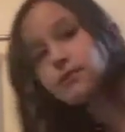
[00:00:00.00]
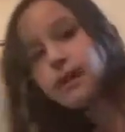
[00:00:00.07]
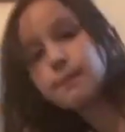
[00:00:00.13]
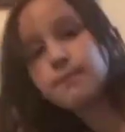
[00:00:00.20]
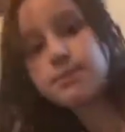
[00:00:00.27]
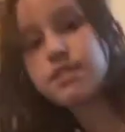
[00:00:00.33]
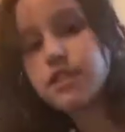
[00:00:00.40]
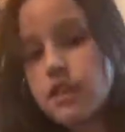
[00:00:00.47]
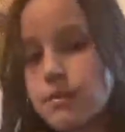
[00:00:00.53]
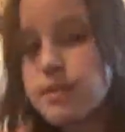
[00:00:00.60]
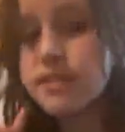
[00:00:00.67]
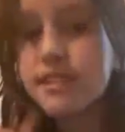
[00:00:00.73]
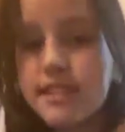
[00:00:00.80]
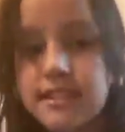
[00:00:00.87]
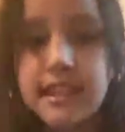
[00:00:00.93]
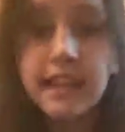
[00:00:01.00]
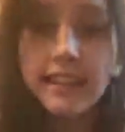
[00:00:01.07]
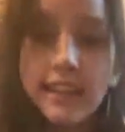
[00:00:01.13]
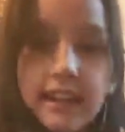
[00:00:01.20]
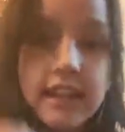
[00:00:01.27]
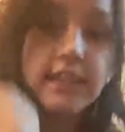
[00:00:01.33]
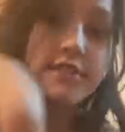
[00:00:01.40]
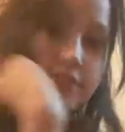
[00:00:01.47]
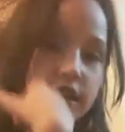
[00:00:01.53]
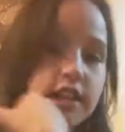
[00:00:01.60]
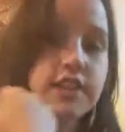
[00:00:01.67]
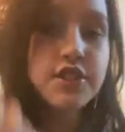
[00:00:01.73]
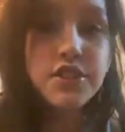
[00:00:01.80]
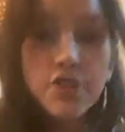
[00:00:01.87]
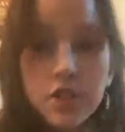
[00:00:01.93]
my pajamas because I didn't
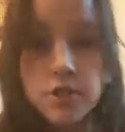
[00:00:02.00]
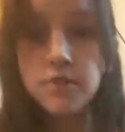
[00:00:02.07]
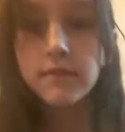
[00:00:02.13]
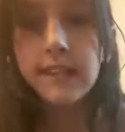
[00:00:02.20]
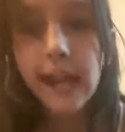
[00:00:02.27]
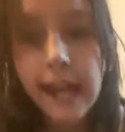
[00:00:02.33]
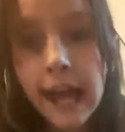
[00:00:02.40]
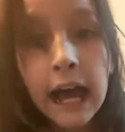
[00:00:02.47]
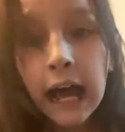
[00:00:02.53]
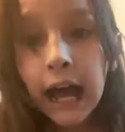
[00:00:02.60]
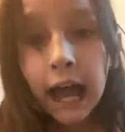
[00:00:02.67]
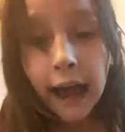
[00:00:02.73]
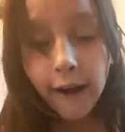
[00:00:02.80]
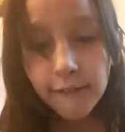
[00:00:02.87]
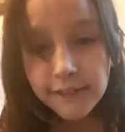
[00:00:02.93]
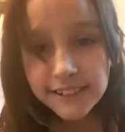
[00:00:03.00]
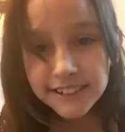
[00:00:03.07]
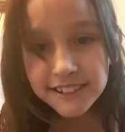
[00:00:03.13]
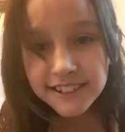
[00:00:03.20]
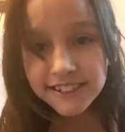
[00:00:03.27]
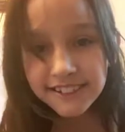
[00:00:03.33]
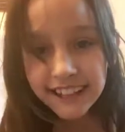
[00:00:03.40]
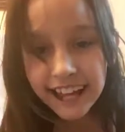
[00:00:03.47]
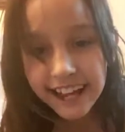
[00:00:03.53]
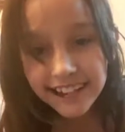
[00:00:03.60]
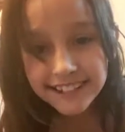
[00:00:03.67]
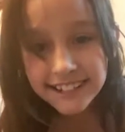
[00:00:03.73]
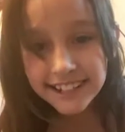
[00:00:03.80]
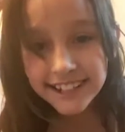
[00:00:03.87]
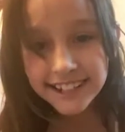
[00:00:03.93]
change today. I was too
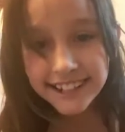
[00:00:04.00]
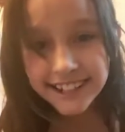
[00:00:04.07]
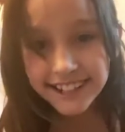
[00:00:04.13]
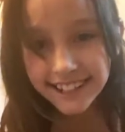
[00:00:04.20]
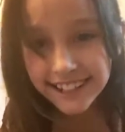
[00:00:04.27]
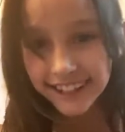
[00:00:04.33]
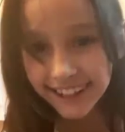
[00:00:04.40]
lazy.